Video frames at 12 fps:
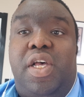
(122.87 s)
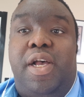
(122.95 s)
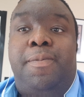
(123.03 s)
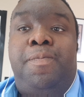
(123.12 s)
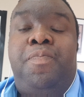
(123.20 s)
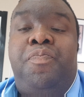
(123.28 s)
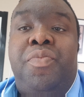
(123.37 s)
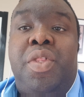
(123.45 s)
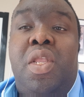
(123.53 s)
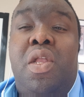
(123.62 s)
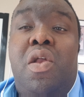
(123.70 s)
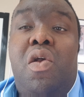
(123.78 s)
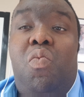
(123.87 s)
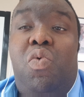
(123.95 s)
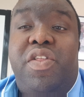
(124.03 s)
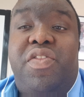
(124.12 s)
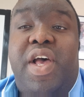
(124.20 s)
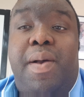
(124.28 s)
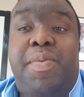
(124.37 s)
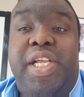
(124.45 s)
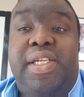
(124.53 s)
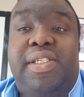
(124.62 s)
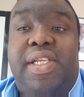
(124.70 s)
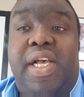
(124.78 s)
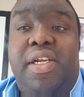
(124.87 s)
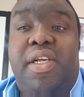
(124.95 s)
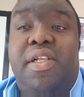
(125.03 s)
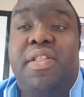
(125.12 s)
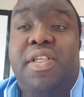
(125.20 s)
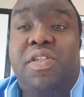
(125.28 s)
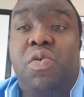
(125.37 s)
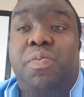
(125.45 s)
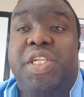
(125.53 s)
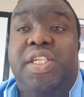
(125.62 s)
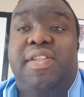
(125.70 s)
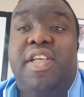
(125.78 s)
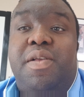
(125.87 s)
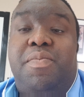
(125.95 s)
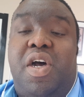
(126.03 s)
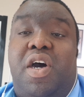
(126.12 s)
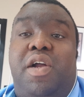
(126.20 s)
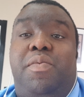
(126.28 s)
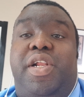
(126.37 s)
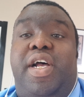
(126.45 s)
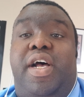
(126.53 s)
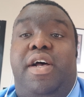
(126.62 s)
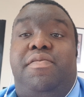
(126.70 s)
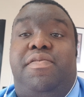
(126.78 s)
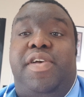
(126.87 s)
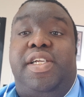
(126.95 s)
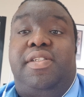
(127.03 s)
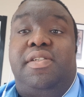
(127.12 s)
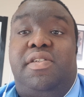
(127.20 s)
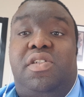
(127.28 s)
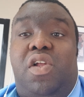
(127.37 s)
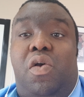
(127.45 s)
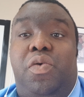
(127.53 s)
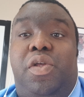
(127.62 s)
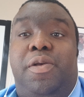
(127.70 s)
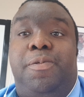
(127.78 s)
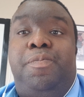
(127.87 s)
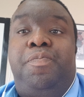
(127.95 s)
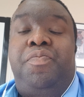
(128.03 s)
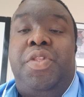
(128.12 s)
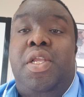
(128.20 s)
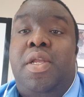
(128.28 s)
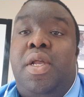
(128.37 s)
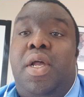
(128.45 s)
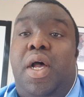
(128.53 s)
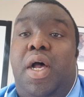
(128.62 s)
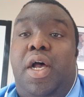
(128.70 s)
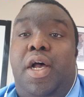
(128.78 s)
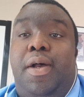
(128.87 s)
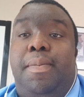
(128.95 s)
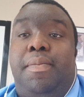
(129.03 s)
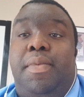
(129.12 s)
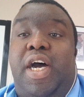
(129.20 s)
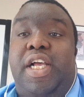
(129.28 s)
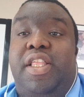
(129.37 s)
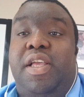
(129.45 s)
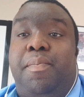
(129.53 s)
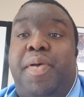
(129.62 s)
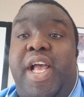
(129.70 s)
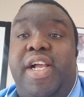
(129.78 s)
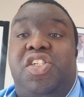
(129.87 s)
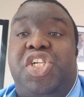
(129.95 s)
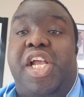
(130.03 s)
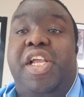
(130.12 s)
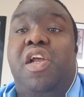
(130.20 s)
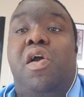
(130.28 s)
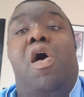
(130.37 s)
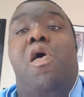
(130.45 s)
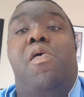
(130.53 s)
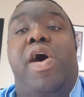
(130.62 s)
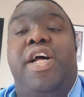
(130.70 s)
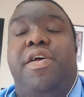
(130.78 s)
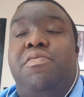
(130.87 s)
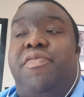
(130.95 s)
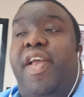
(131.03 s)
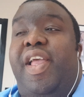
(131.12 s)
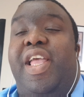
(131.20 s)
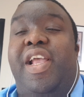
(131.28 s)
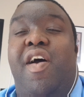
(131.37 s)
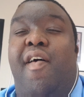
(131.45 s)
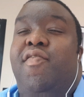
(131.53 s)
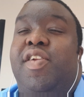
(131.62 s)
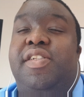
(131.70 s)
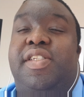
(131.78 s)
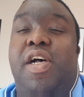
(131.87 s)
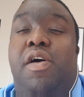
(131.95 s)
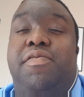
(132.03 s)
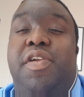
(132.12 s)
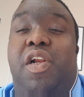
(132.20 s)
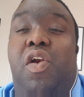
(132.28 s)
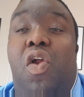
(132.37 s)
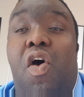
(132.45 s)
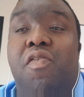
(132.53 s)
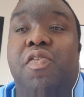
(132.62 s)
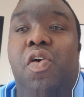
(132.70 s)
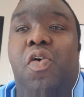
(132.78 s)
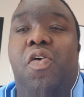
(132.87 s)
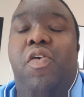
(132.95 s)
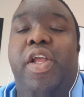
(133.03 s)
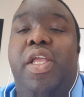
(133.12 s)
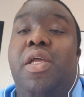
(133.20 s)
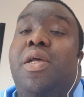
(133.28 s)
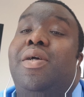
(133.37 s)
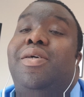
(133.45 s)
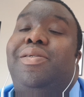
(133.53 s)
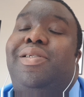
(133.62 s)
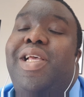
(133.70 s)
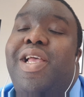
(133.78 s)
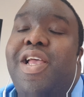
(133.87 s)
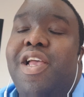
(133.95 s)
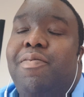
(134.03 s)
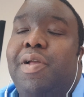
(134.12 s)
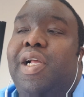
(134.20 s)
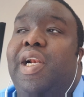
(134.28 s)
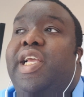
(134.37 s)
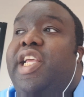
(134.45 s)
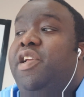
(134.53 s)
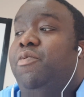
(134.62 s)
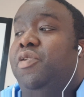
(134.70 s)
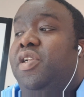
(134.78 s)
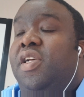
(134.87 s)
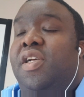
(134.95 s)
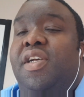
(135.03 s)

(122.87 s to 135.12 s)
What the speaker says: that. With that being said, this would be the team that I would have facing Stoke. I think Cech in goal. I don't think he covered himself in a lot of glory. Typically, he would